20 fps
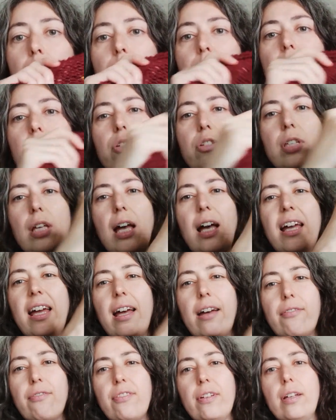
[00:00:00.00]
because I
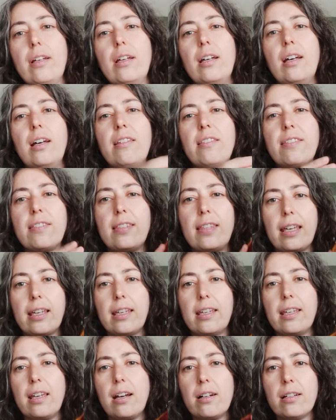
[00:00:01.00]
have a
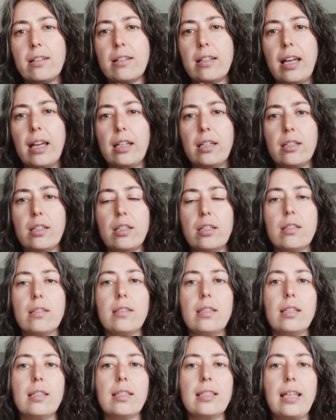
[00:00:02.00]
thick yarn and
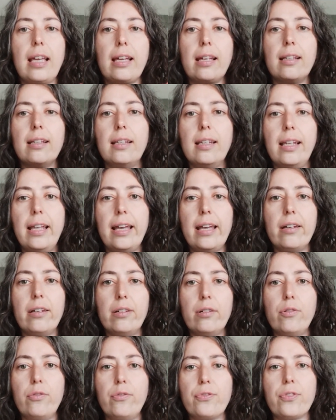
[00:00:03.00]
the second
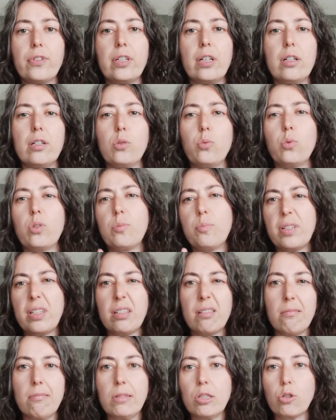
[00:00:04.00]
layer of yarn would
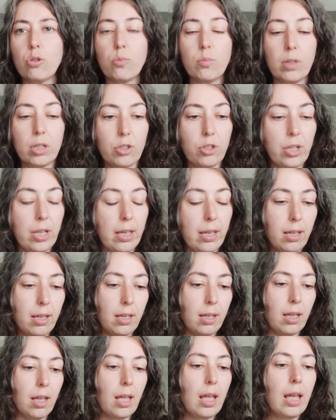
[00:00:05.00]
be too much here.